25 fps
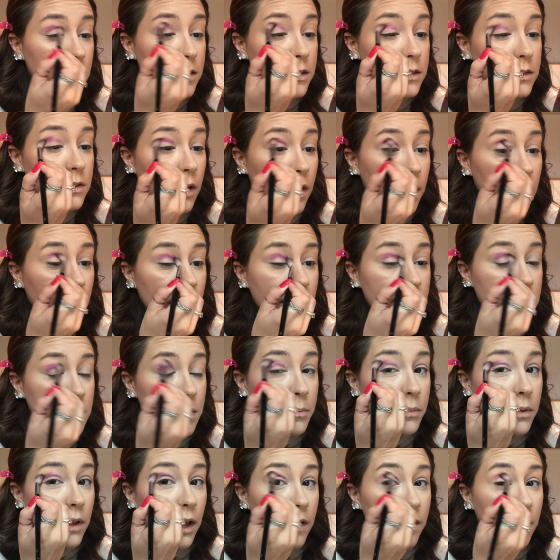so I like to
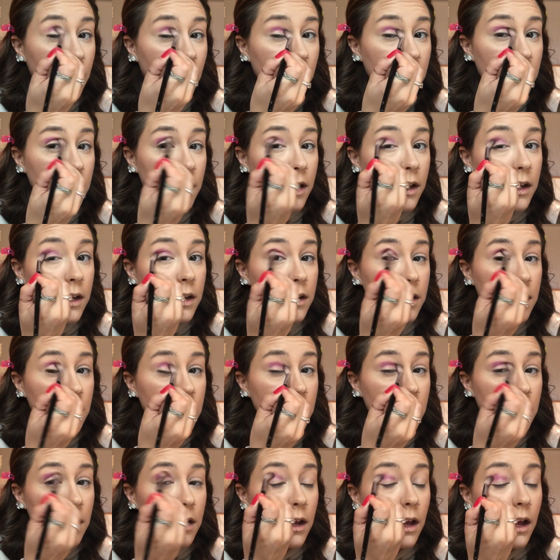blend that in,
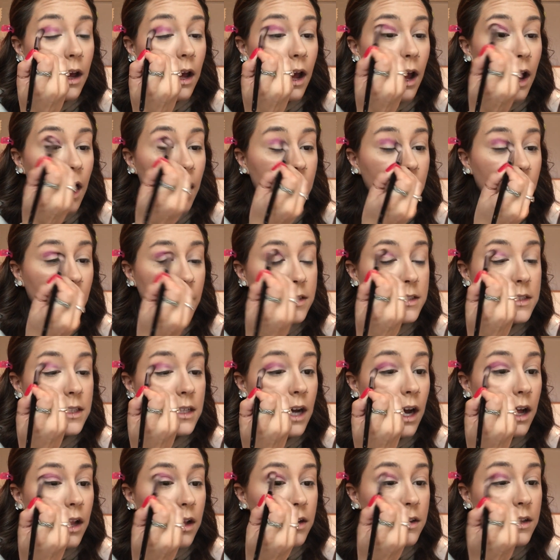and that's the
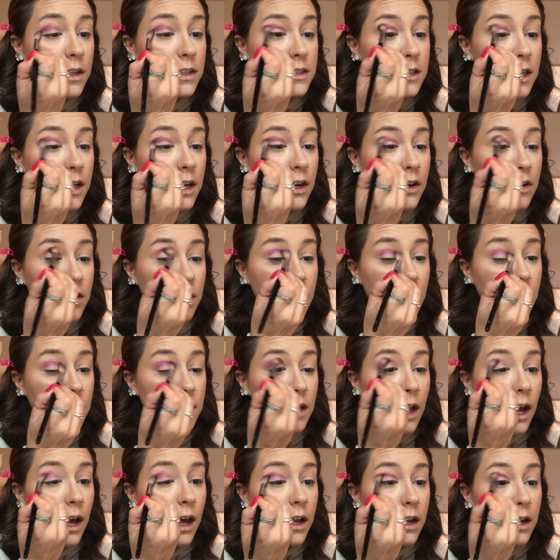color that's going to create
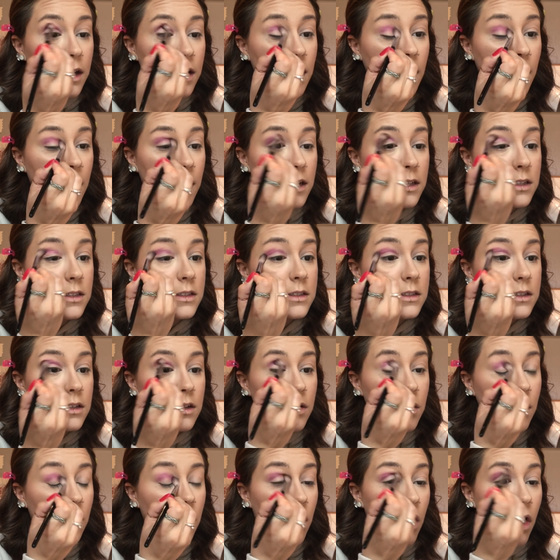that nice
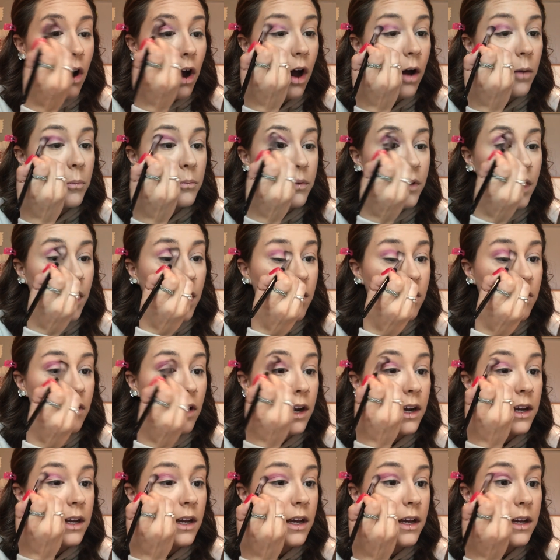ombre
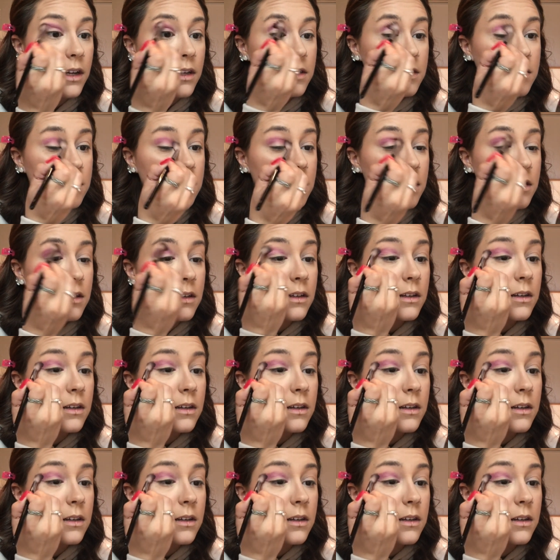gradient.